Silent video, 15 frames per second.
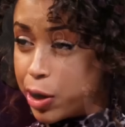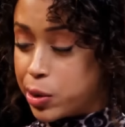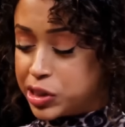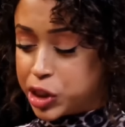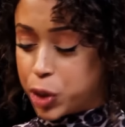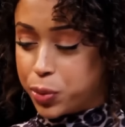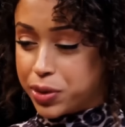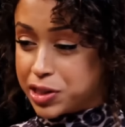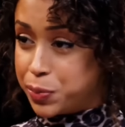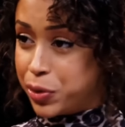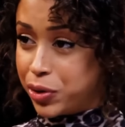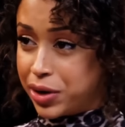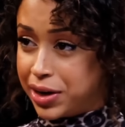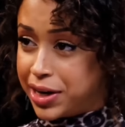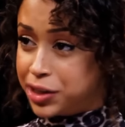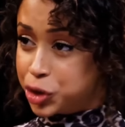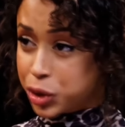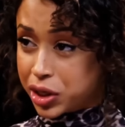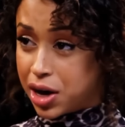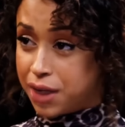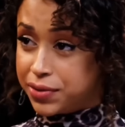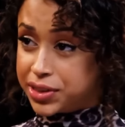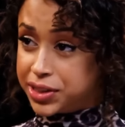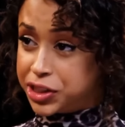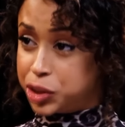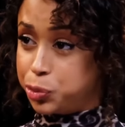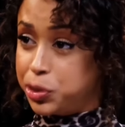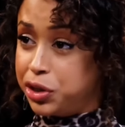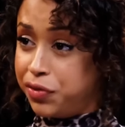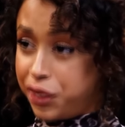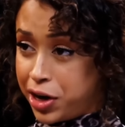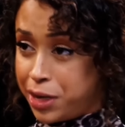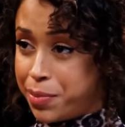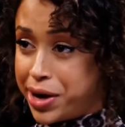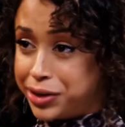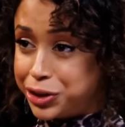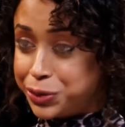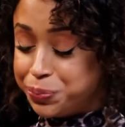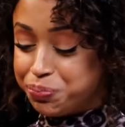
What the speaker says: You are so well-spoken. I enjoy conversation with you very much.